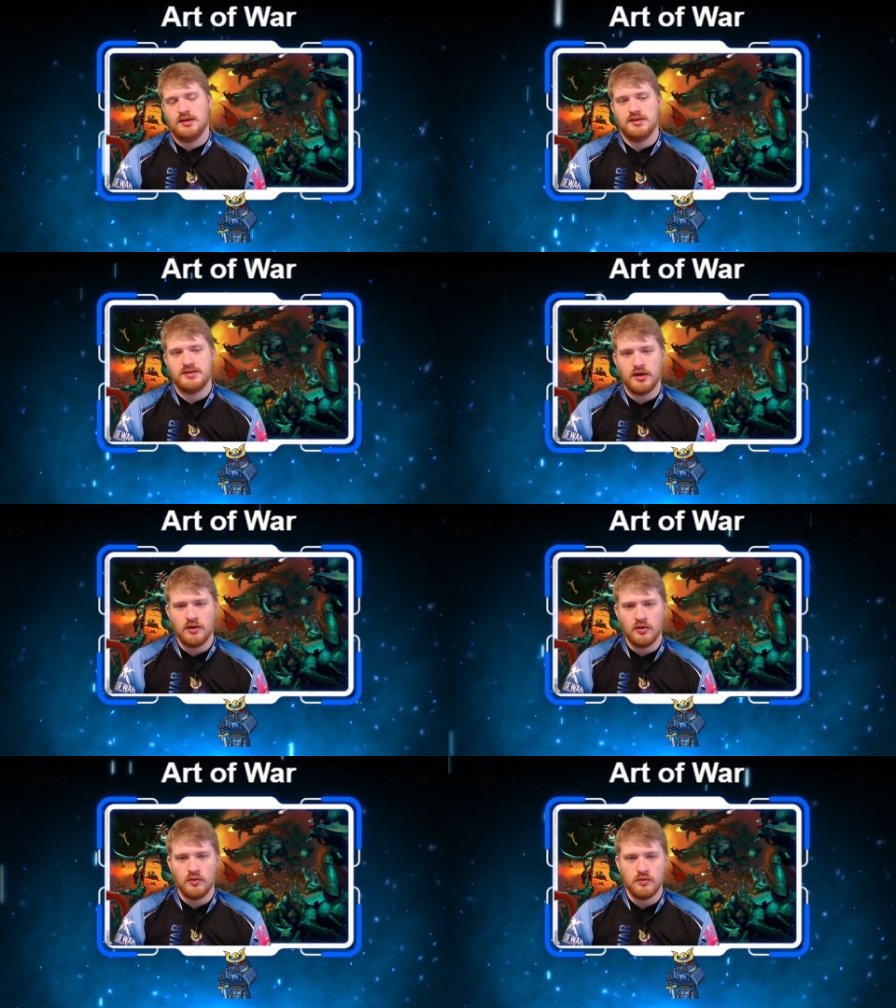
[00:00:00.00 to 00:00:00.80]

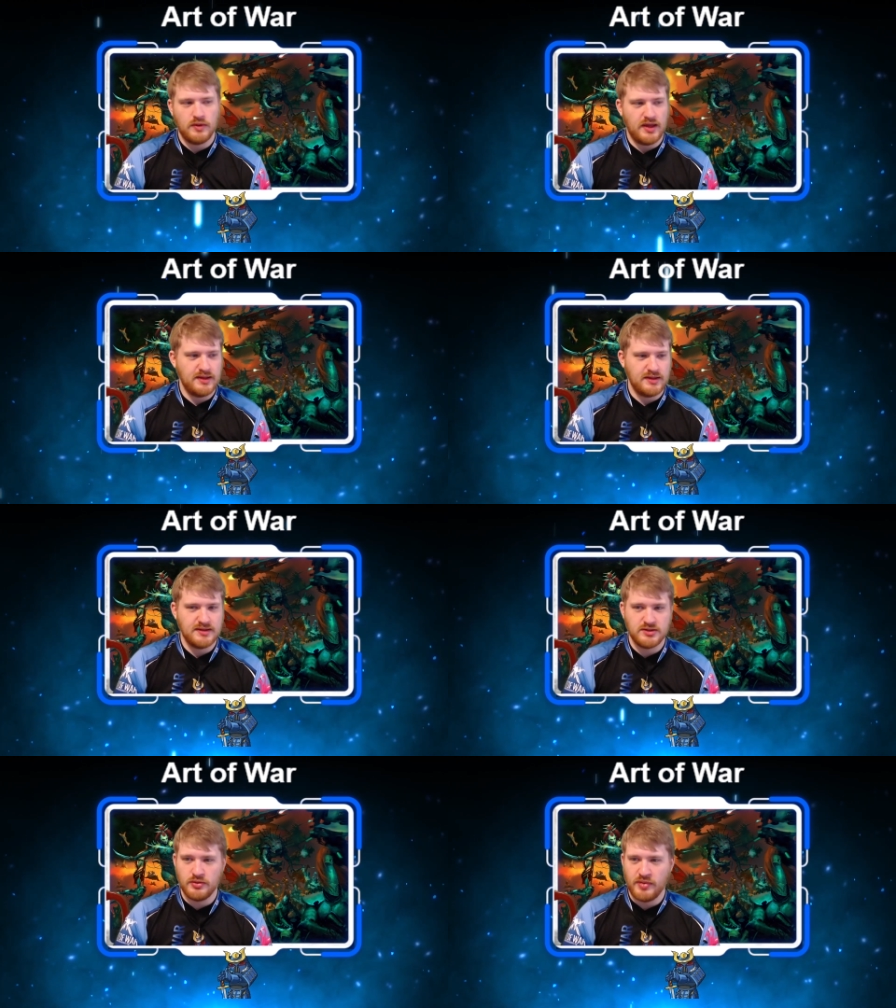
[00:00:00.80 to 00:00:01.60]
So this
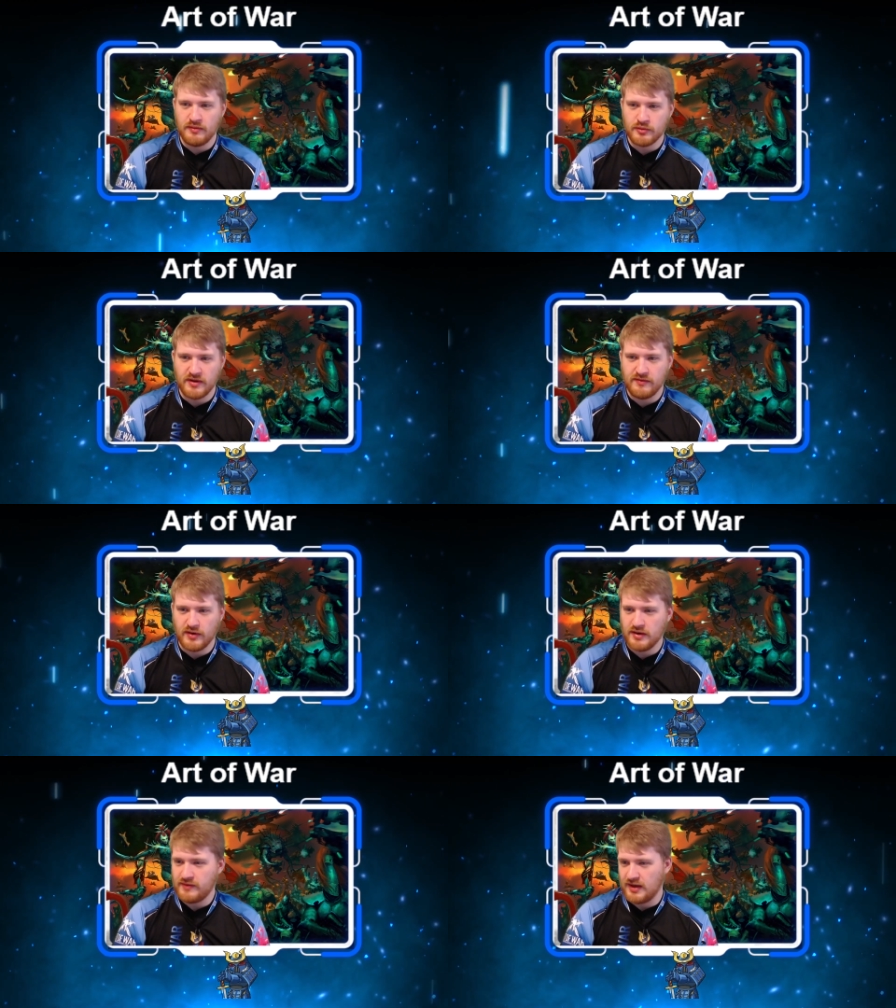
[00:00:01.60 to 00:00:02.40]
should be a pretty
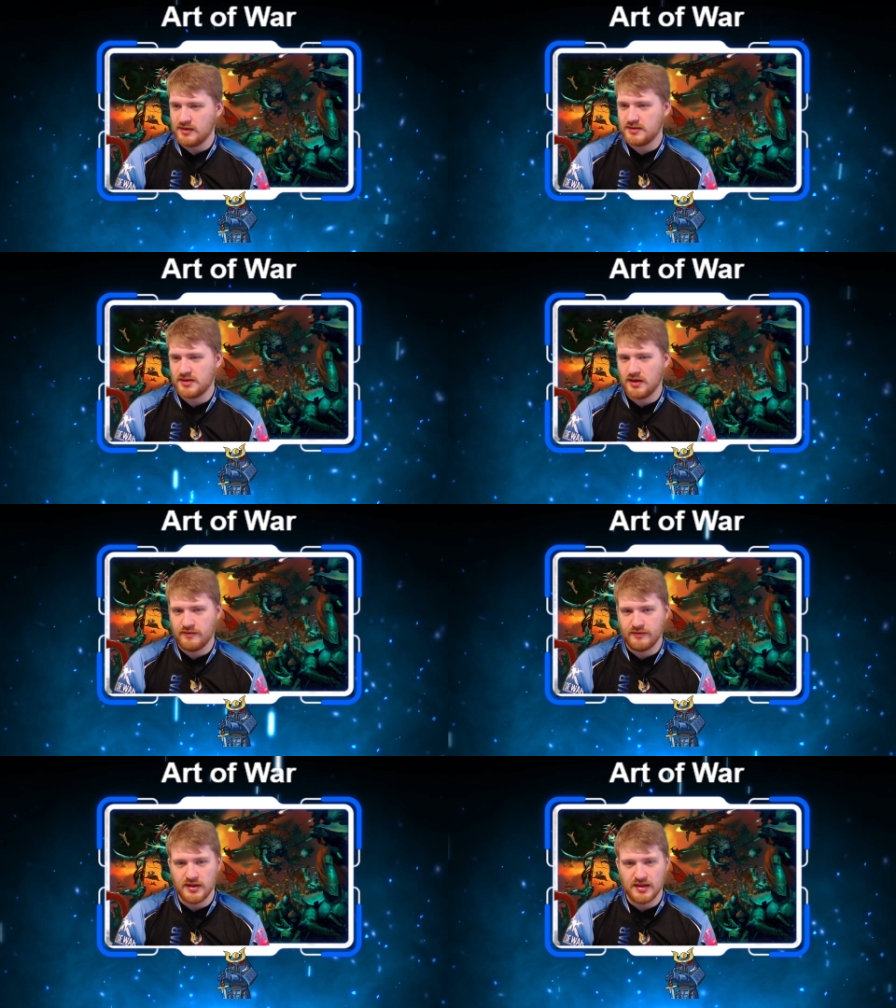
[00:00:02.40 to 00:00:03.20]
fun event, a
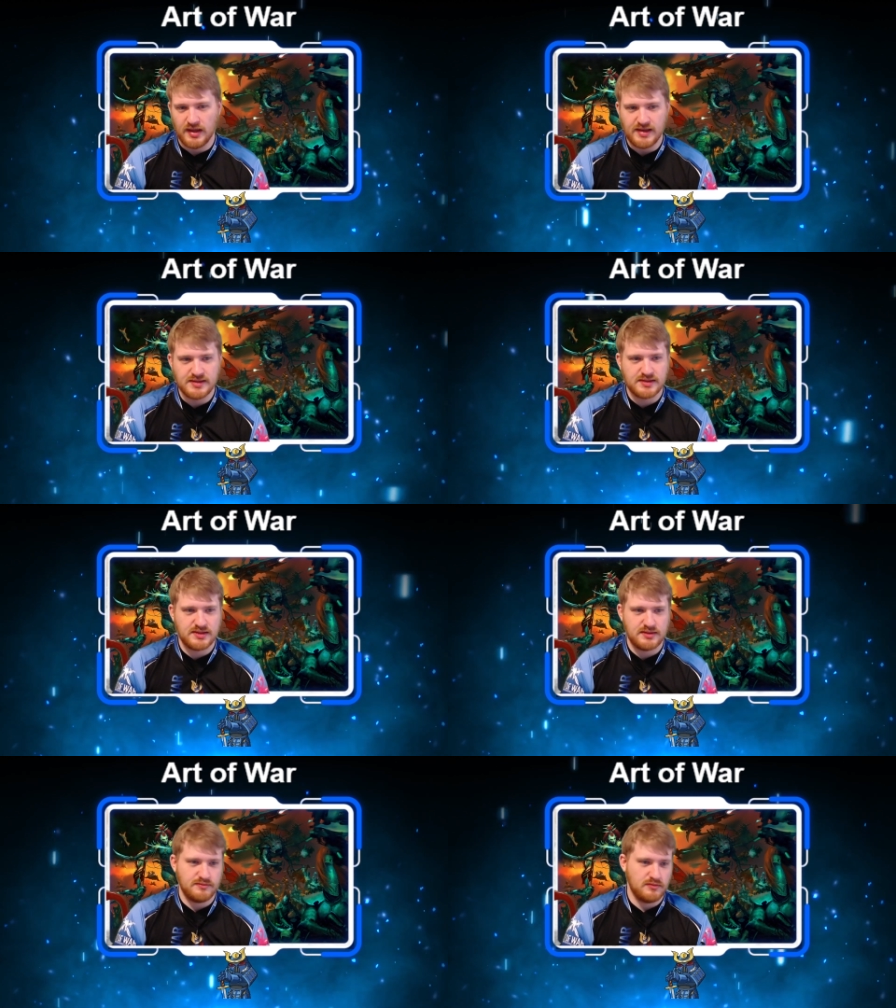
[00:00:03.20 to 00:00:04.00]
fun
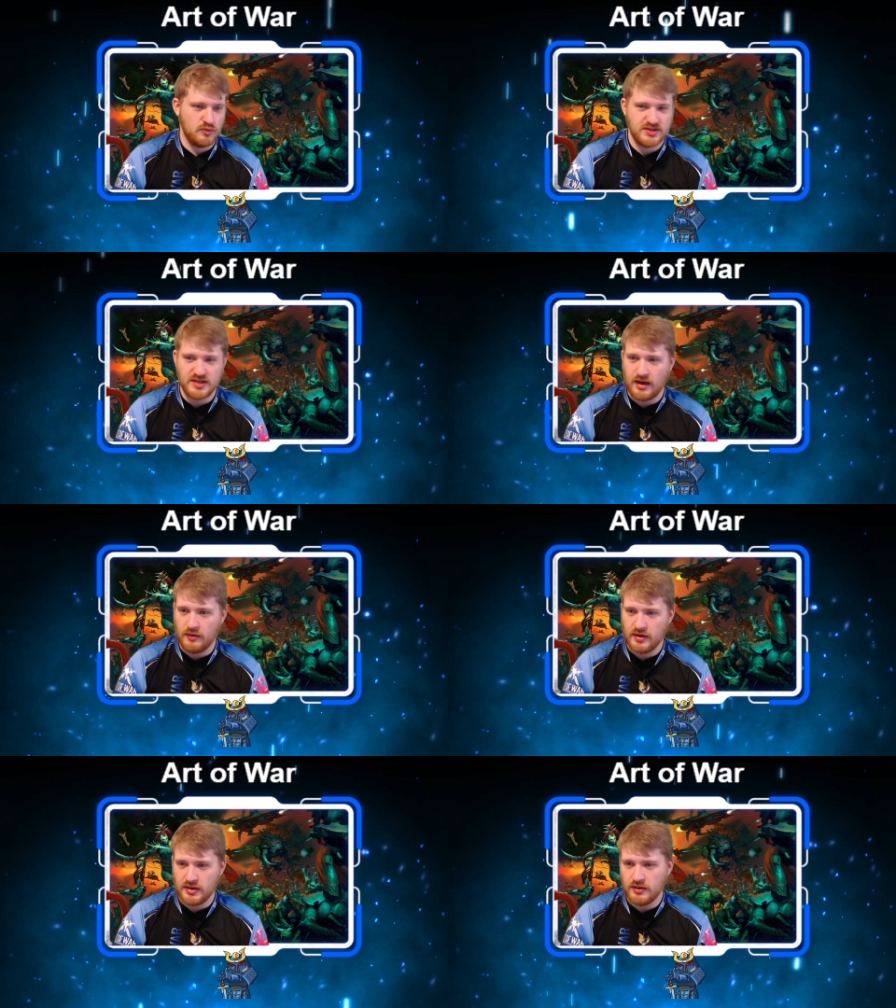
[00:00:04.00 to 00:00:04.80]
list. We'll see how
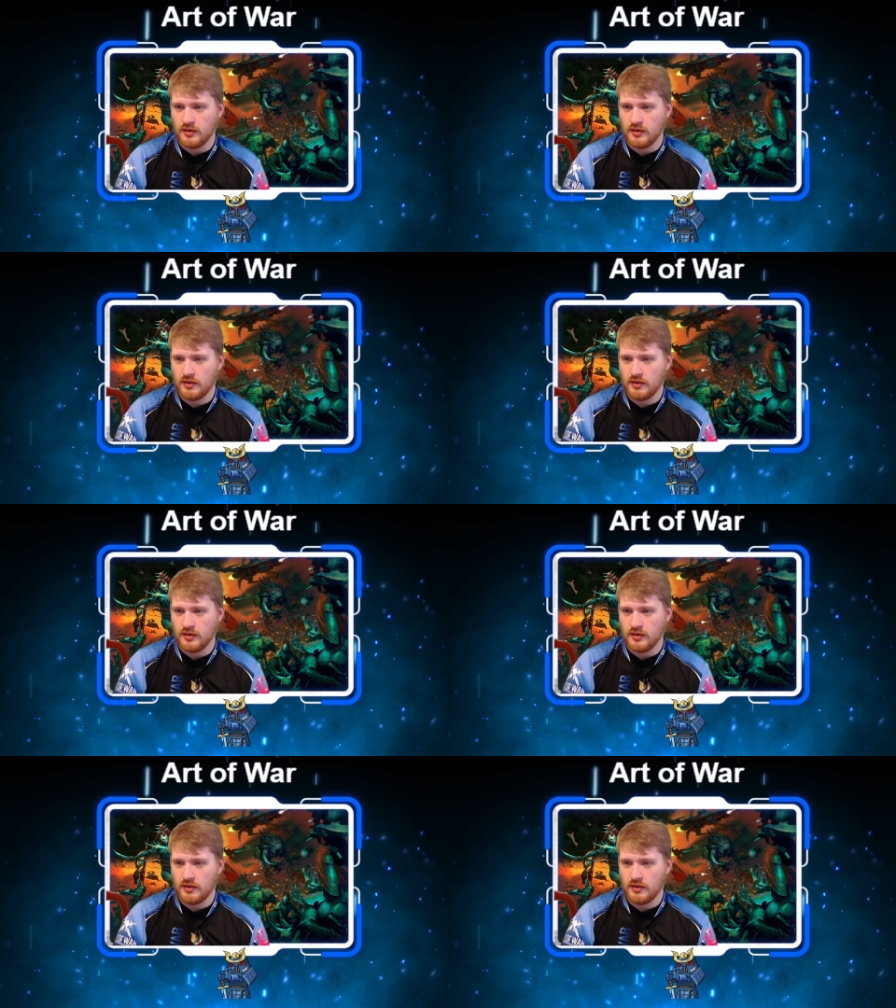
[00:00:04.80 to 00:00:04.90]
I do.